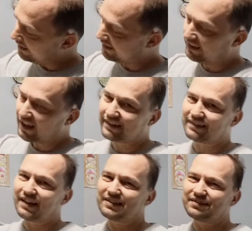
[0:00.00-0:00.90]
See,
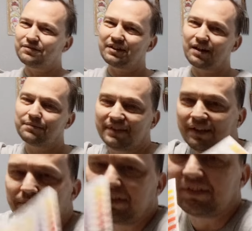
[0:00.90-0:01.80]
that's where it comes
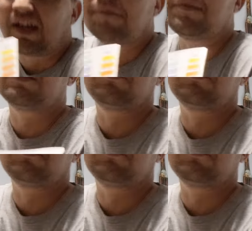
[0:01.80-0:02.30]
in, because I'm not